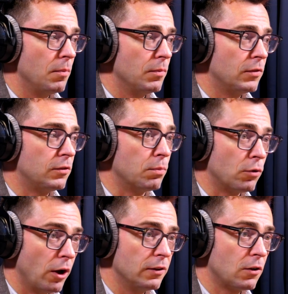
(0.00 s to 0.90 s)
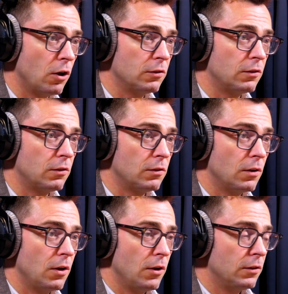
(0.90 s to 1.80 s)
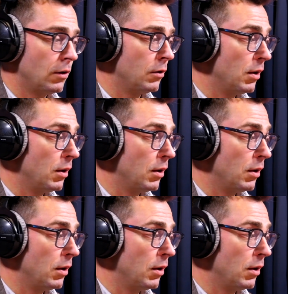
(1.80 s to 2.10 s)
surprise costs. So